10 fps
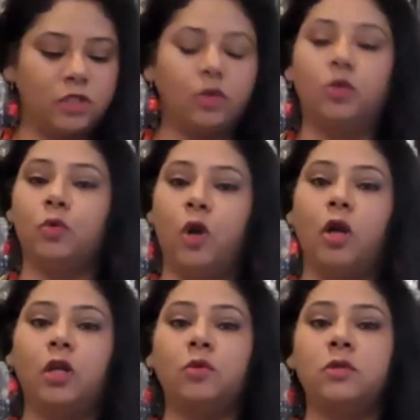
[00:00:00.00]
So do not
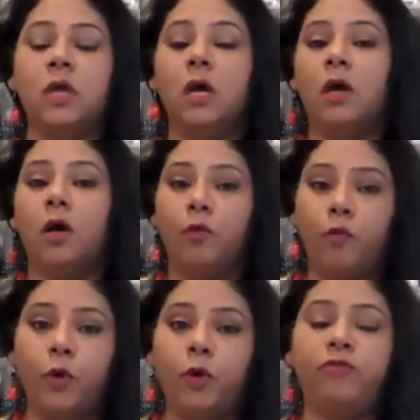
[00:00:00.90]
use
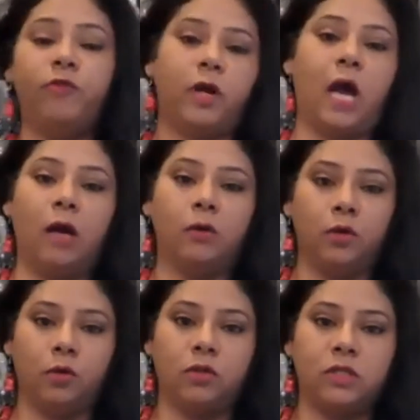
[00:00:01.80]
wood for
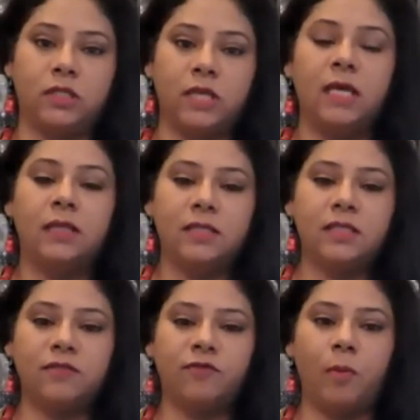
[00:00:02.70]
outdoors. This is
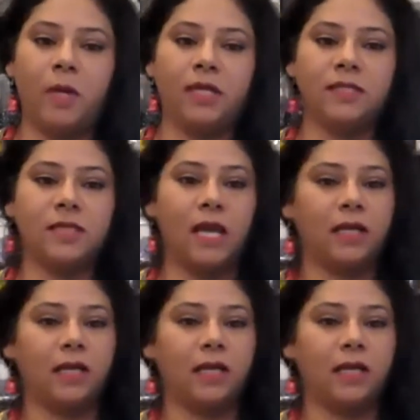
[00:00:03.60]
for my inside. I